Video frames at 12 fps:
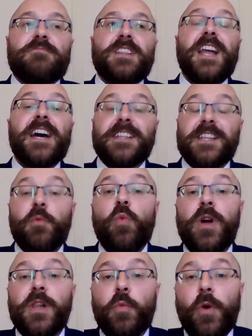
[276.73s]
likely
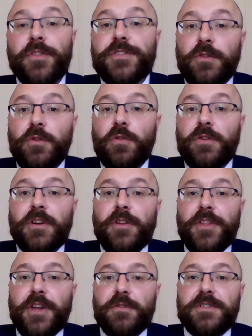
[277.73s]
will want to look
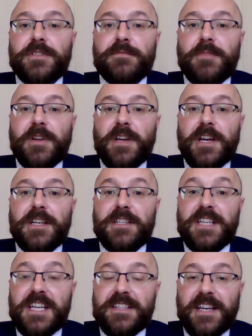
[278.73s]
at those
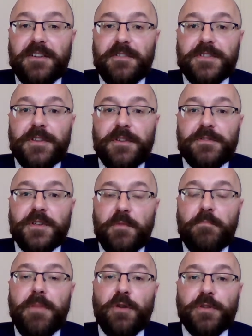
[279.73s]
details and those
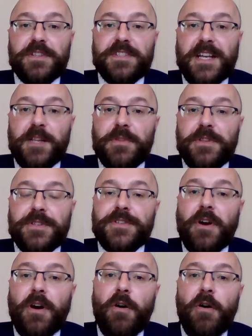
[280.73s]
component
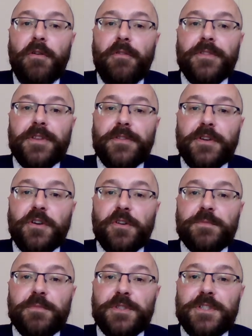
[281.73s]
elements of the
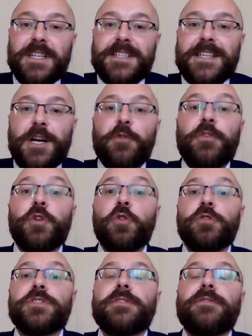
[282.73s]
cost budget itself in
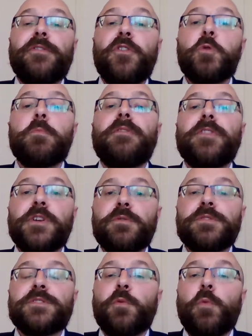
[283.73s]
order to form a view
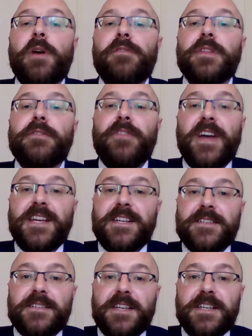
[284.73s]
as to whether the
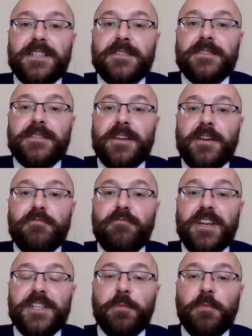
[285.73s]
phase is
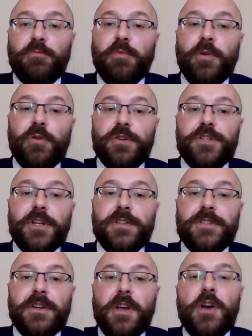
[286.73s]
reasonably
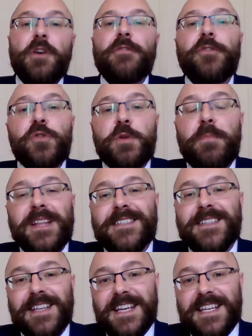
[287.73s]
proportionate,
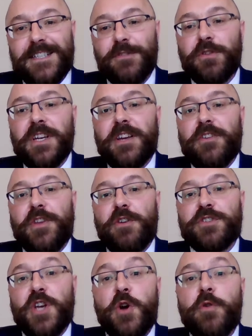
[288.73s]
fundamentally it is looking at
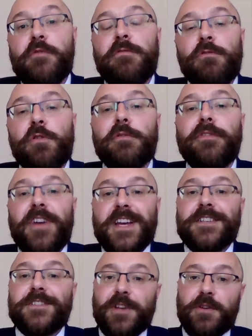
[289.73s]
those overall
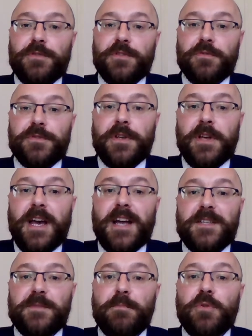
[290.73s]
phase totals
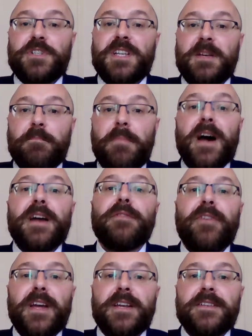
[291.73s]
and is budgeting by
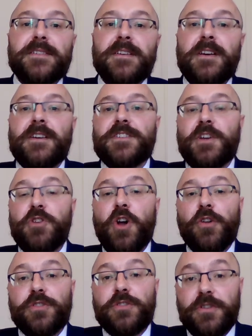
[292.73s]
phase. So
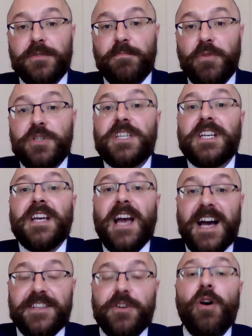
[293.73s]
not just budgeting
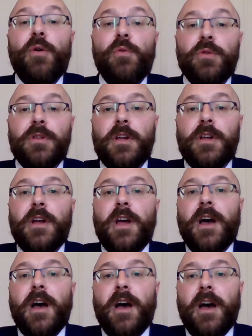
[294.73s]
as a whole
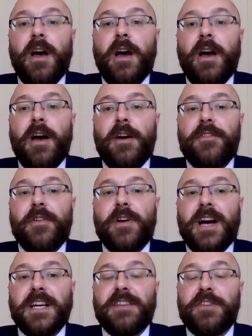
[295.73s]

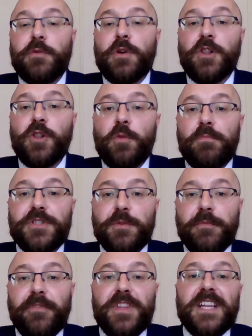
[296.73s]
and giving you a lump
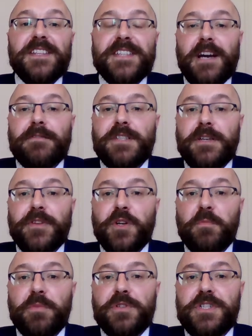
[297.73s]
sum for the entirety of
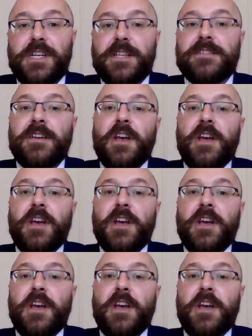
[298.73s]
your budget,